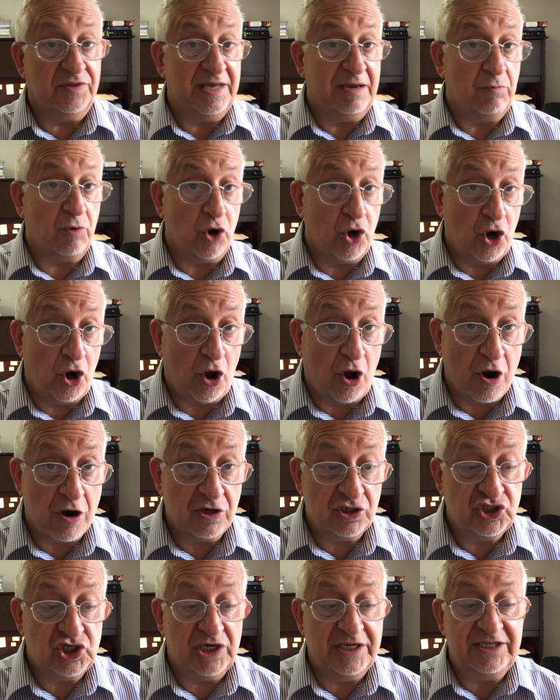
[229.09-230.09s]
They were
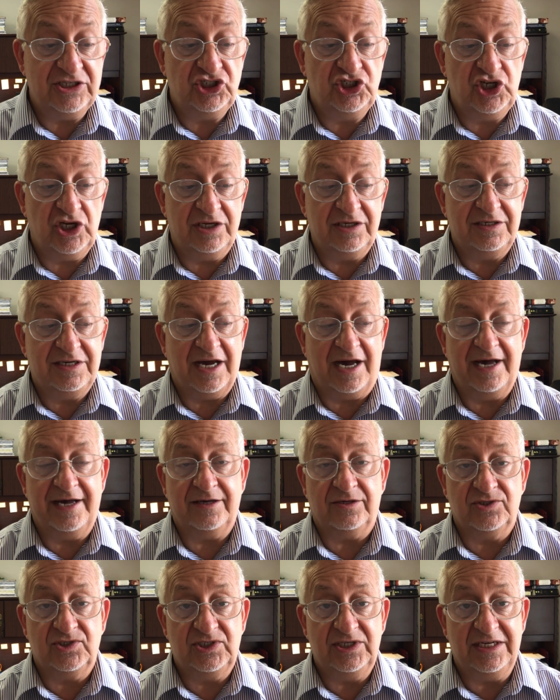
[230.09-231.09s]
largely
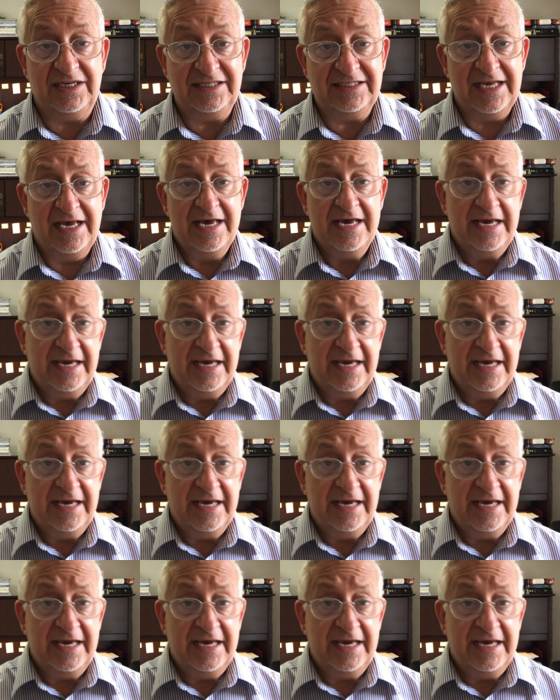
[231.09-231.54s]
Gentile cities.